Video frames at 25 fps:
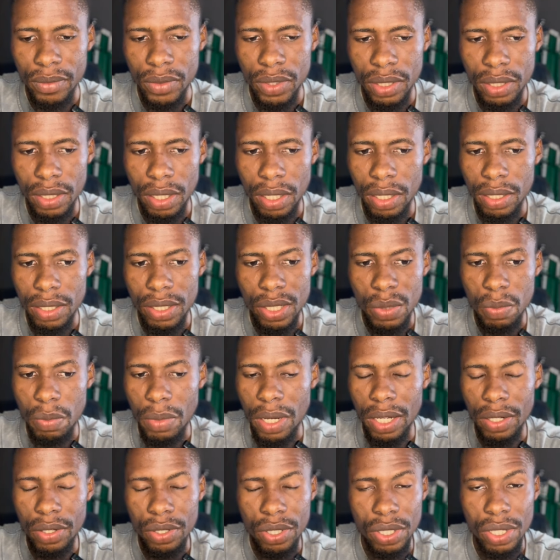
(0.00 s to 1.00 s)
This
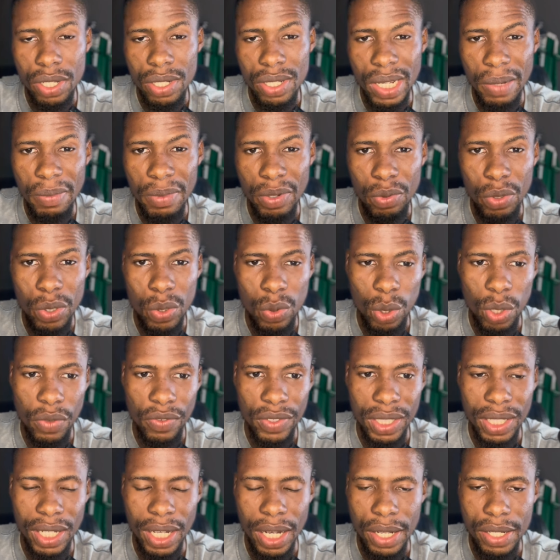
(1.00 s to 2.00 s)
man, Osei Samuel, was one
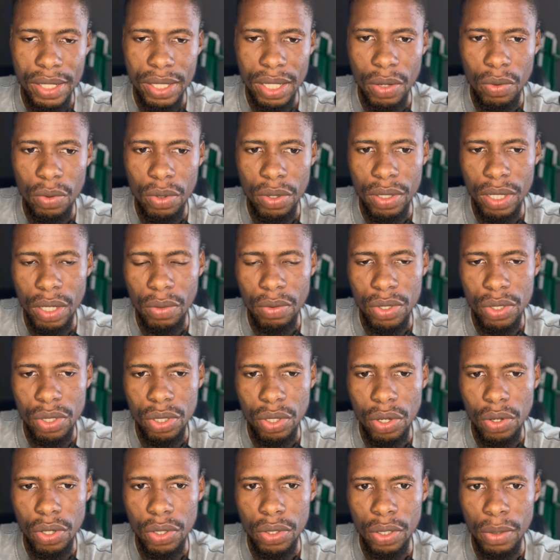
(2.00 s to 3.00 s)
of the guys that was
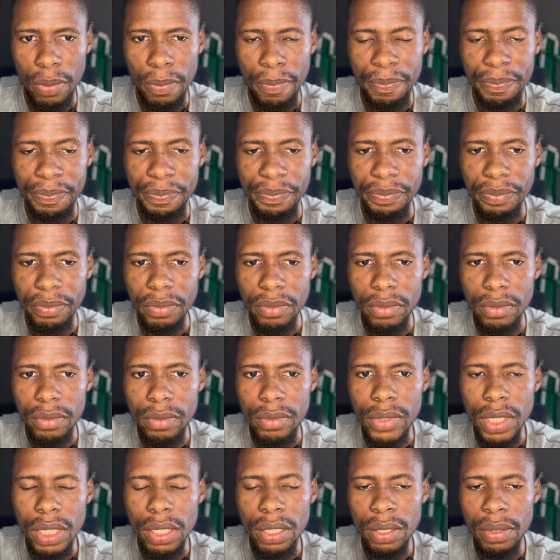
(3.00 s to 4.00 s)
called up,
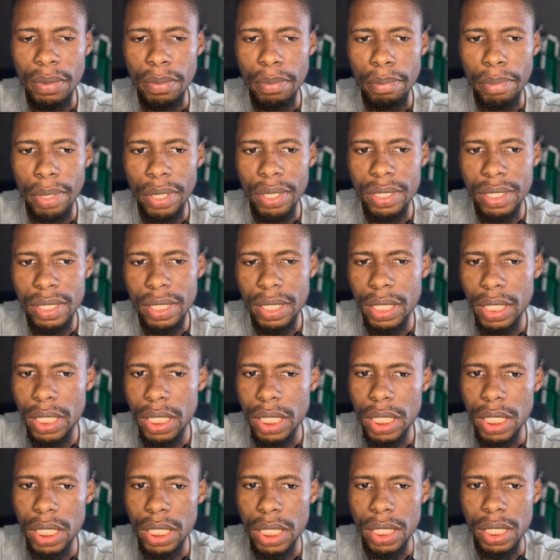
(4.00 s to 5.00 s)
but
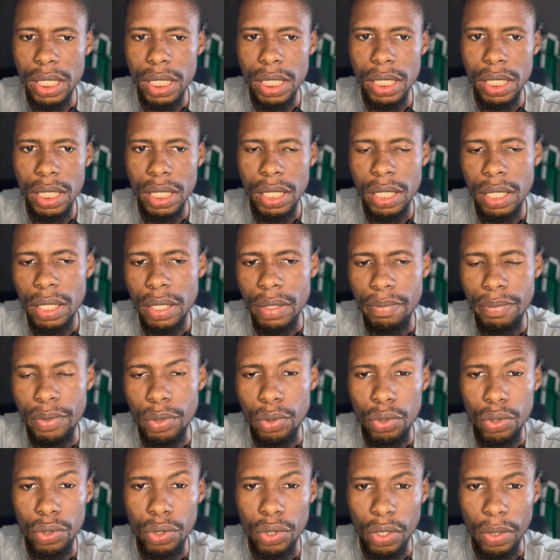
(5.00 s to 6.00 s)
he
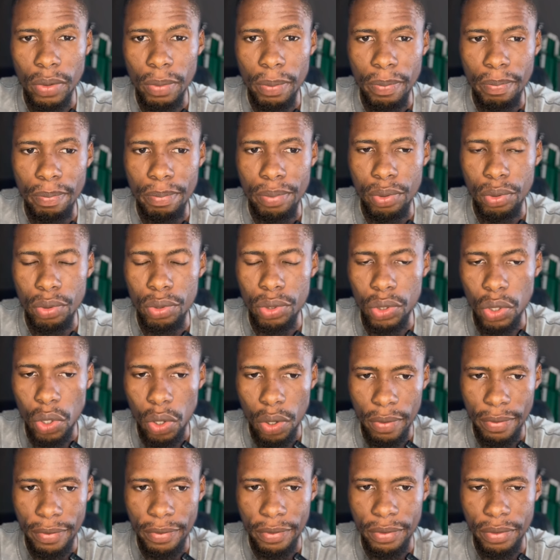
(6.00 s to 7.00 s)
pulled
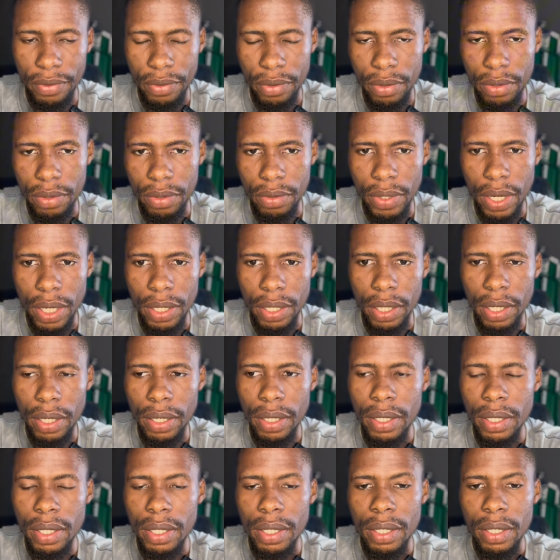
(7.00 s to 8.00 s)
off
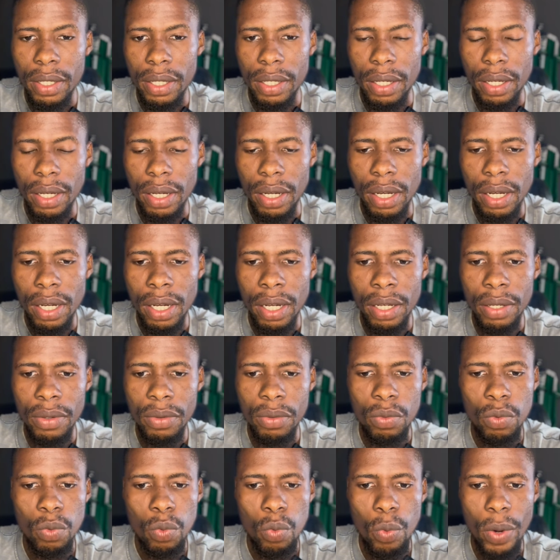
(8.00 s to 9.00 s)

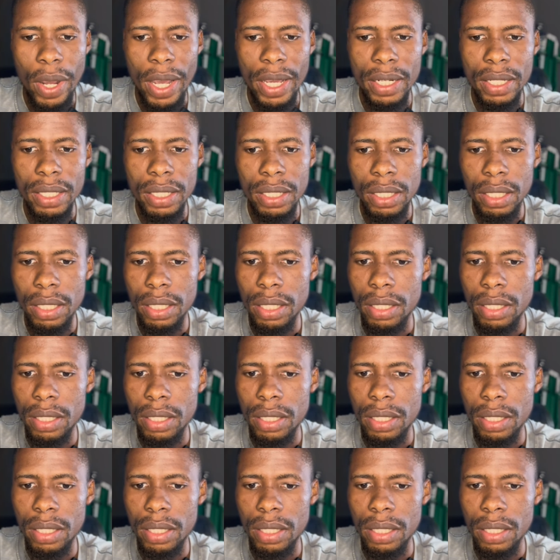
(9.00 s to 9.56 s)
when,